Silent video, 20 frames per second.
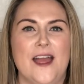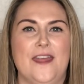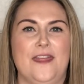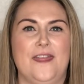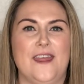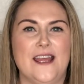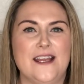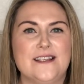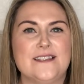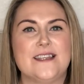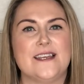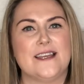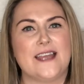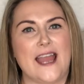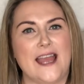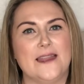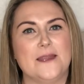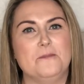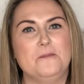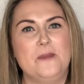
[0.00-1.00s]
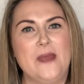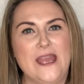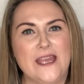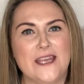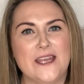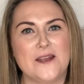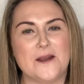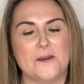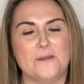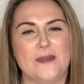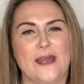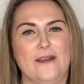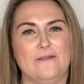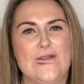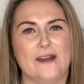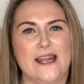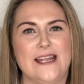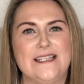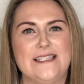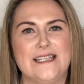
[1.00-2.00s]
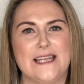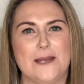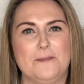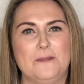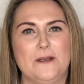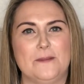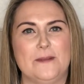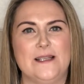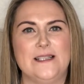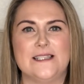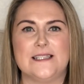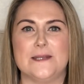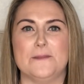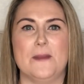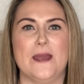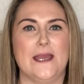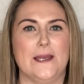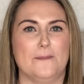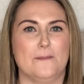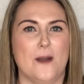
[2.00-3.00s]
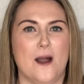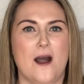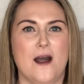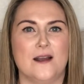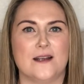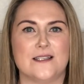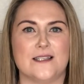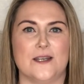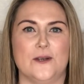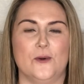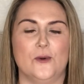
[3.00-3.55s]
things that get them picking up their writing implements to make marks and